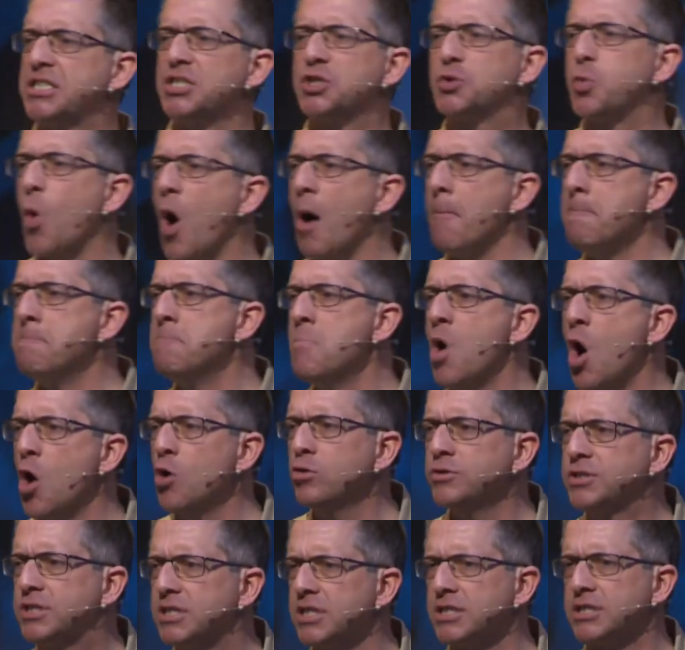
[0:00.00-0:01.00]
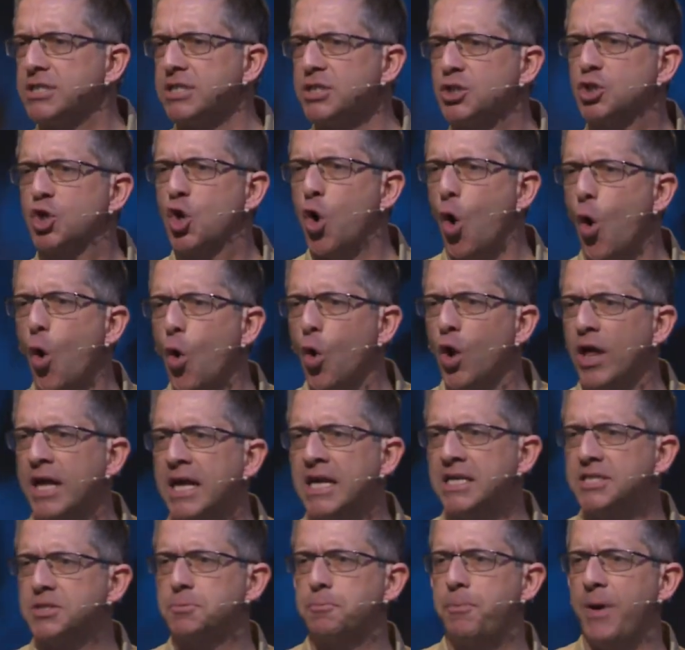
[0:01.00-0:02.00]
is what Moses is calling
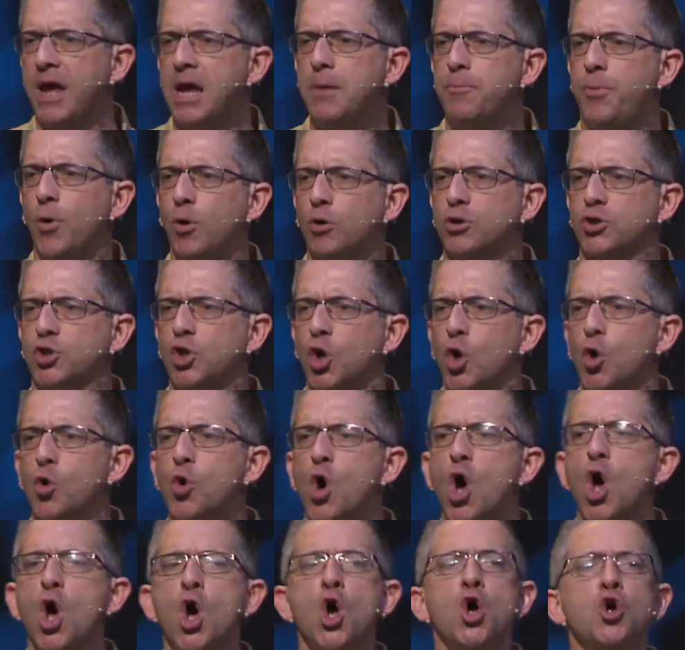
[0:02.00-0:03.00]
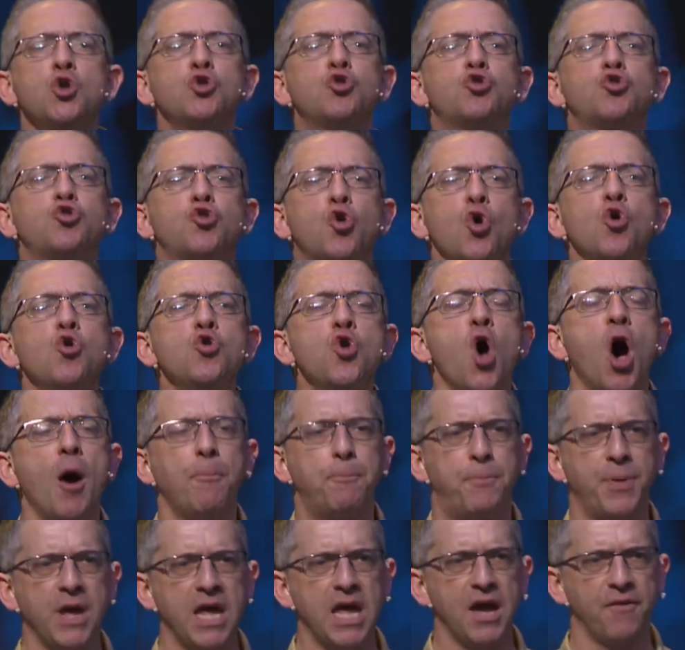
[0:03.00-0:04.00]
his people to do
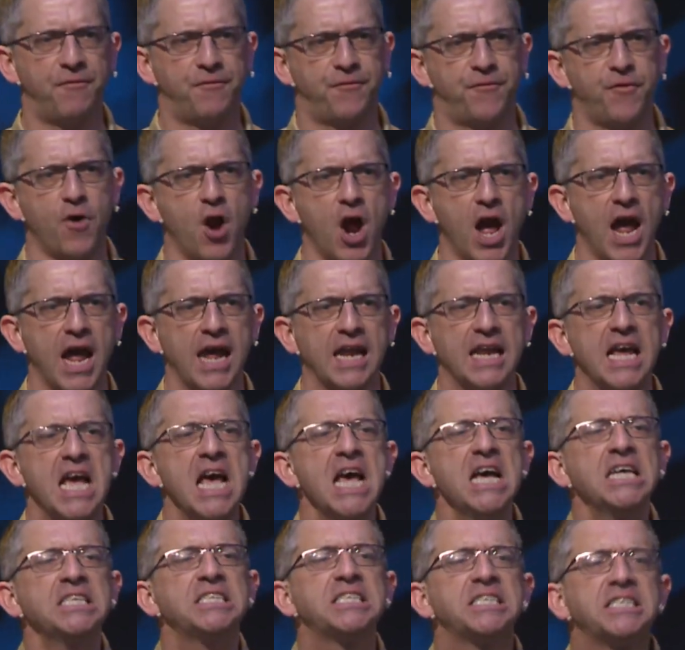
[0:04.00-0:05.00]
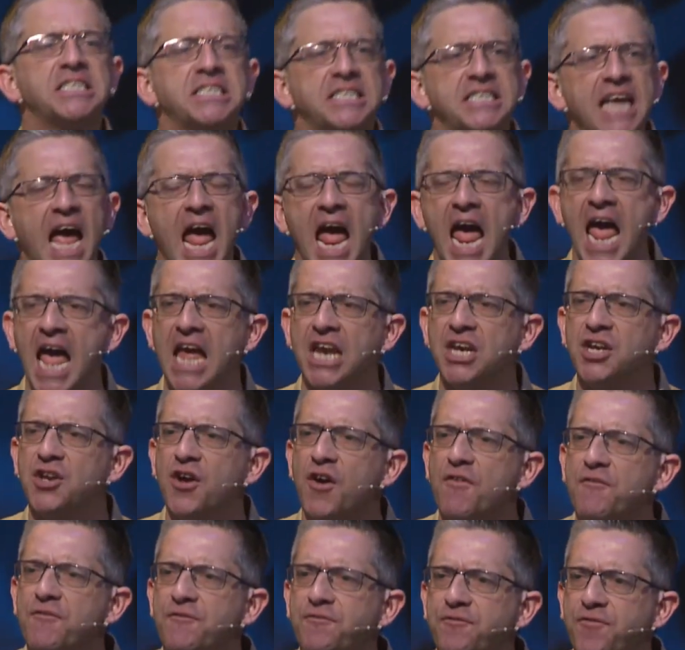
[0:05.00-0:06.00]
not be afraid, stand
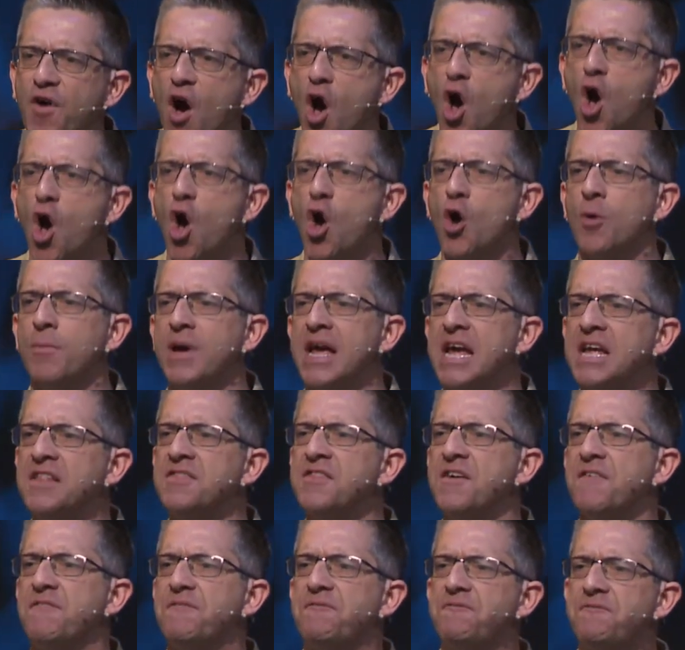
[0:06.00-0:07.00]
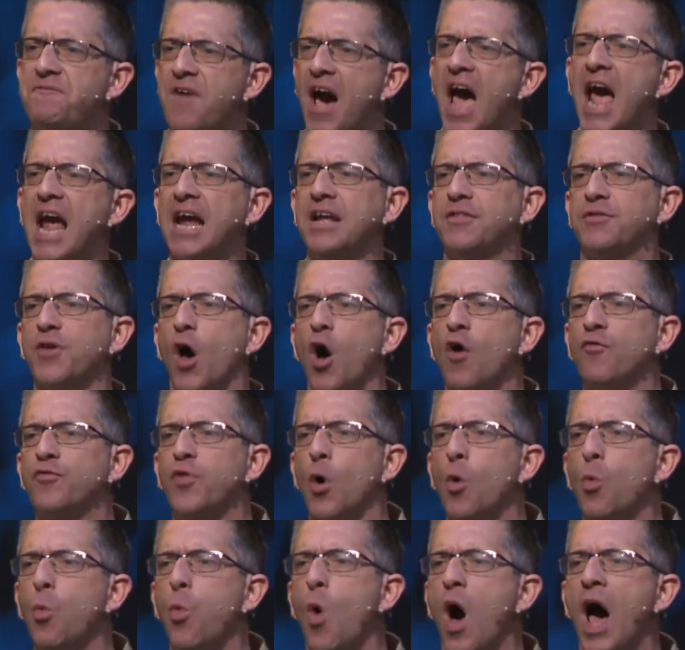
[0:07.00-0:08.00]
firm in the faith of
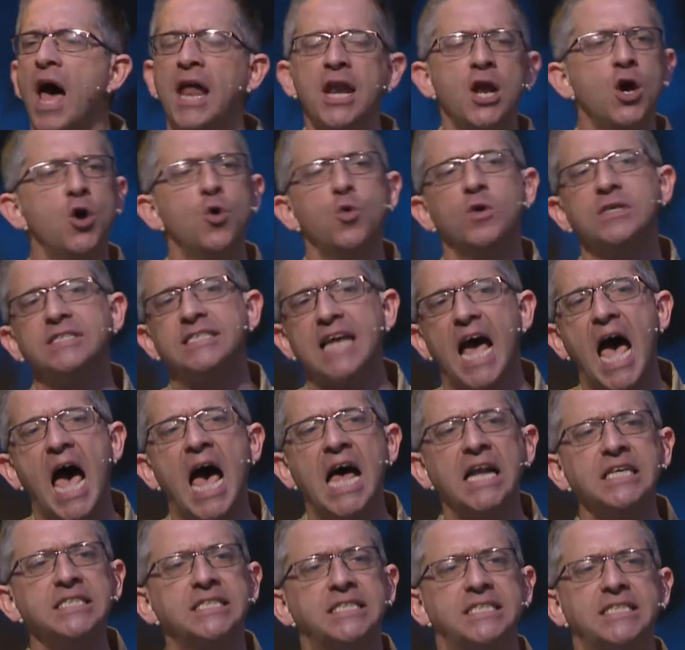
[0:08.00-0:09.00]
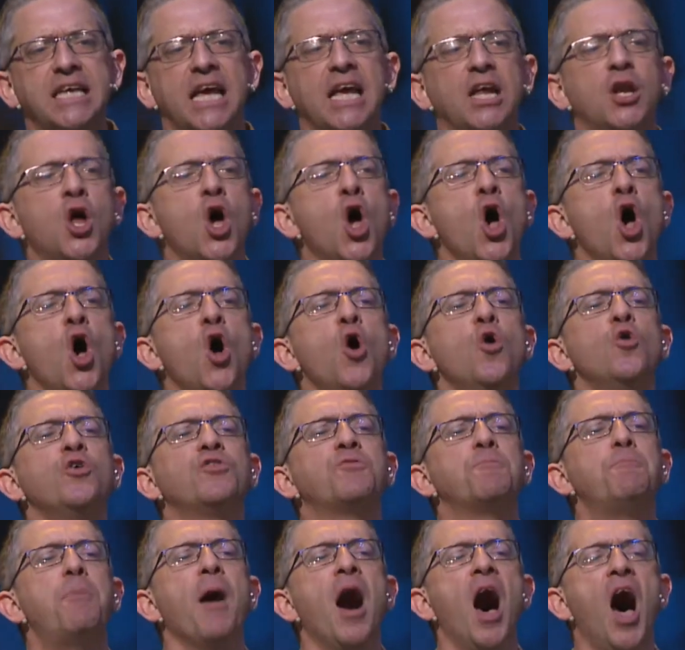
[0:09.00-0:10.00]
the one who is unseen, who
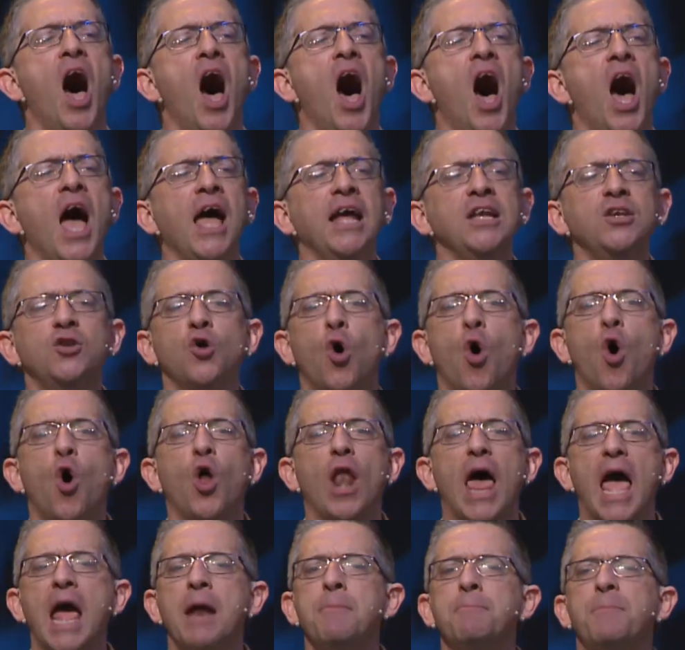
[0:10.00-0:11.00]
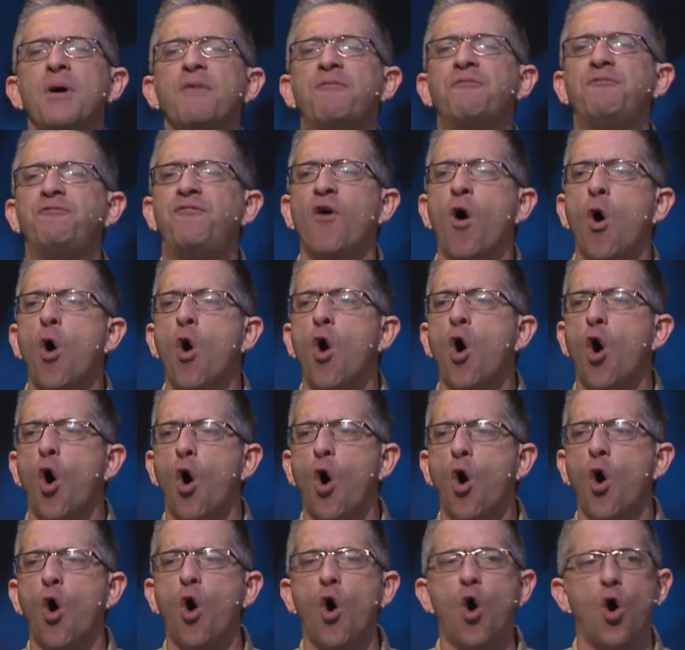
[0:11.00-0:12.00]
is behind all and before
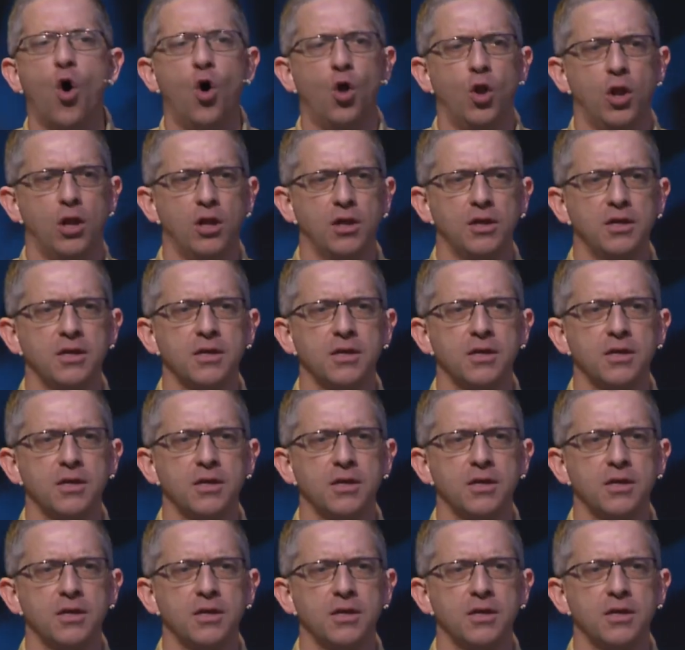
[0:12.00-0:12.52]
all.